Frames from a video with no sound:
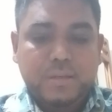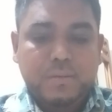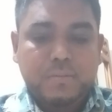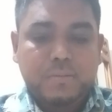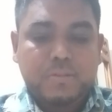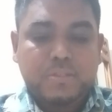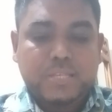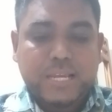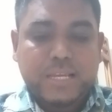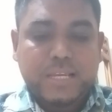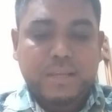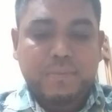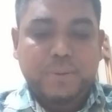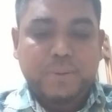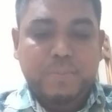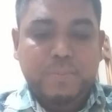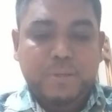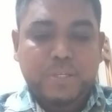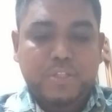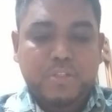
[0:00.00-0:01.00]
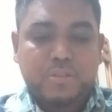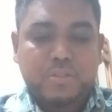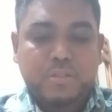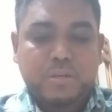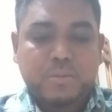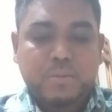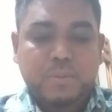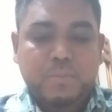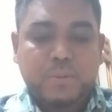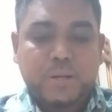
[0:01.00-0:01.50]
second permissions,
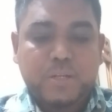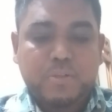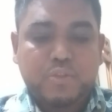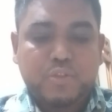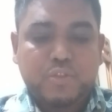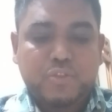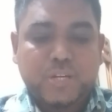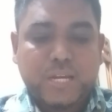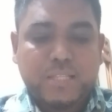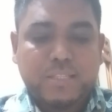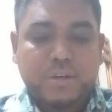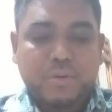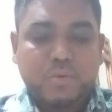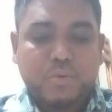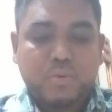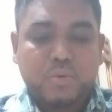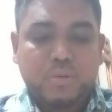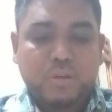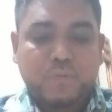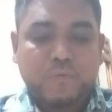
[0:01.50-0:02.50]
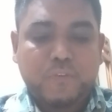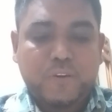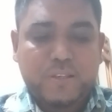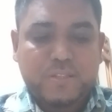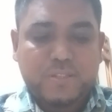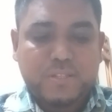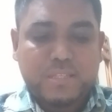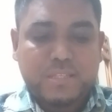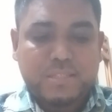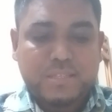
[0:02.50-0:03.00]
remember to try the court of
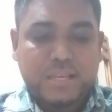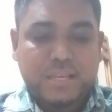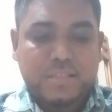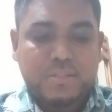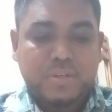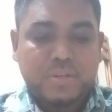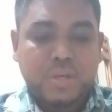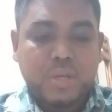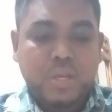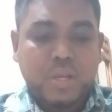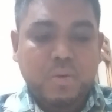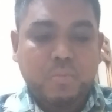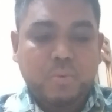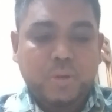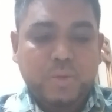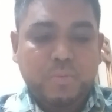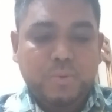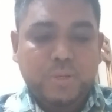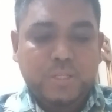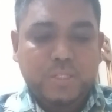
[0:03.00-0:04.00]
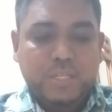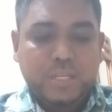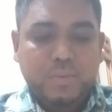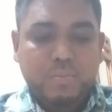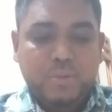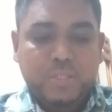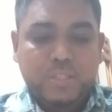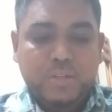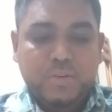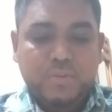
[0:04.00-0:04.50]
first instance. We will deal
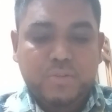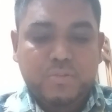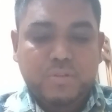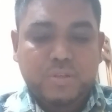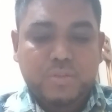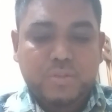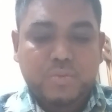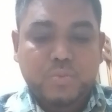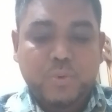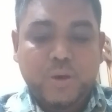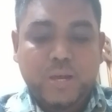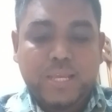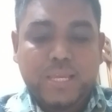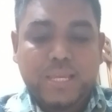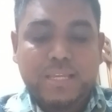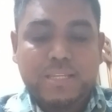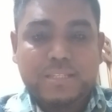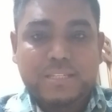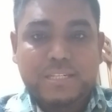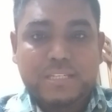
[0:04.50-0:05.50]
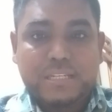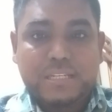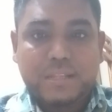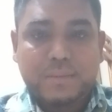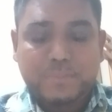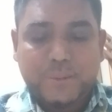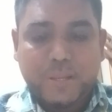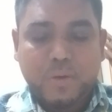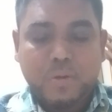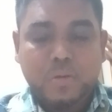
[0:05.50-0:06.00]
with the reasons why in detail
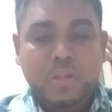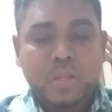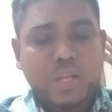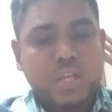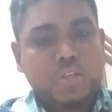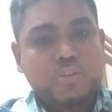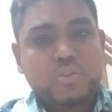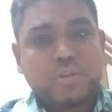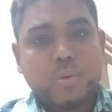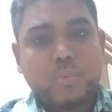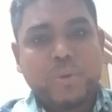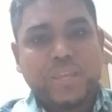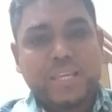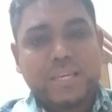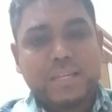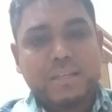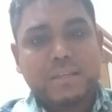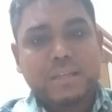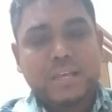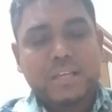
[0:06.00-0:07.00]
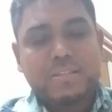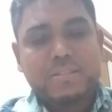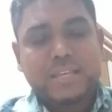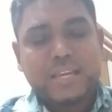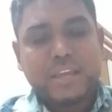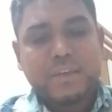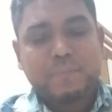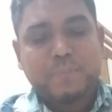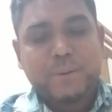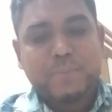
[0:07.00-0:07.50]
below. So we can
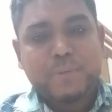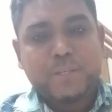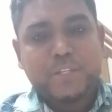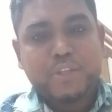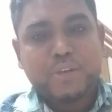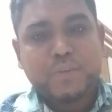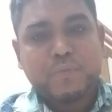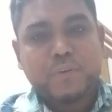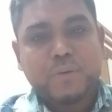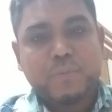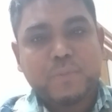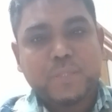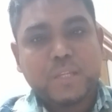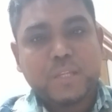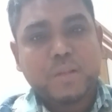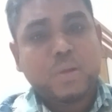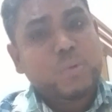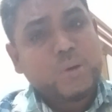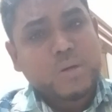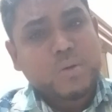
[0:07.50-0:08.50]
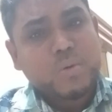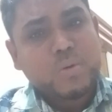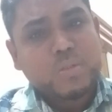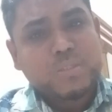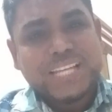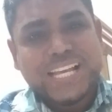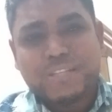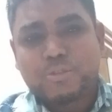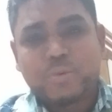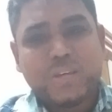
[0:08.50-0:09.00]
seeking permission from the lower court
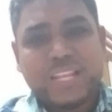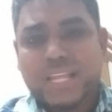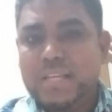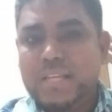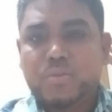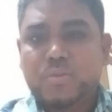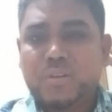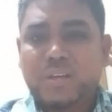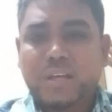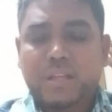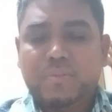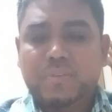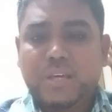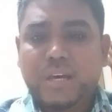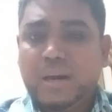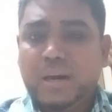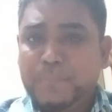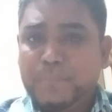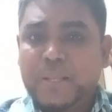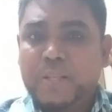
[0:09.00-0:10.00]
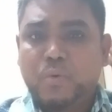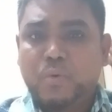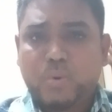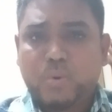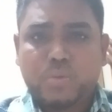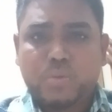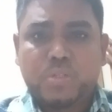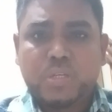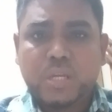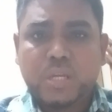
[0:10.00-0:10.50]
as well as the appeal
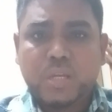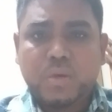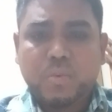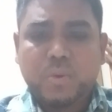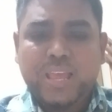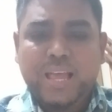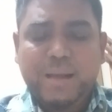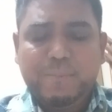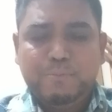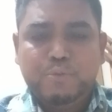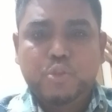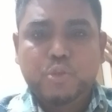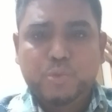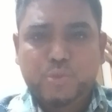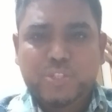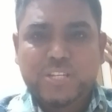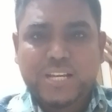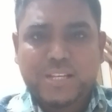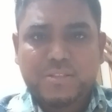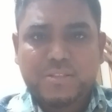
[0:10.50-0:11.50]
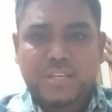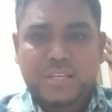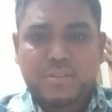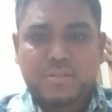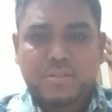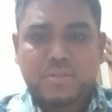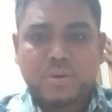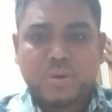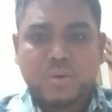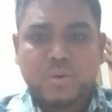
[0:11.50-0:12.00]
court. We have two chances.
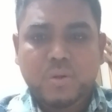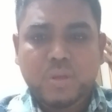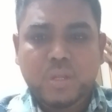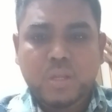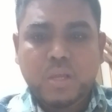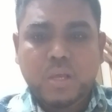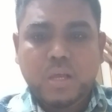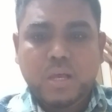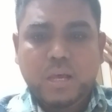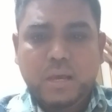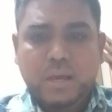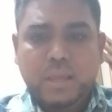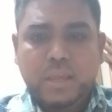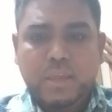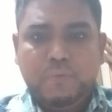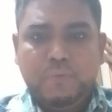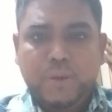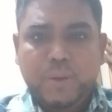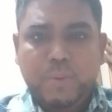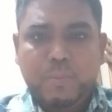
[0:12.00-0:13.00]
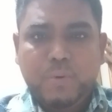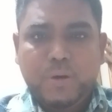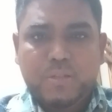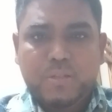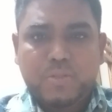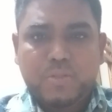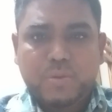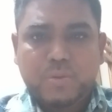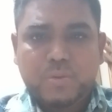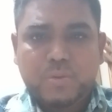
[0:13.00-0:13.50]
So if we
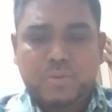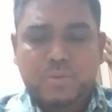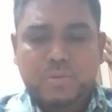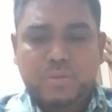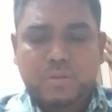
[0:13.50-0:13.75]
want to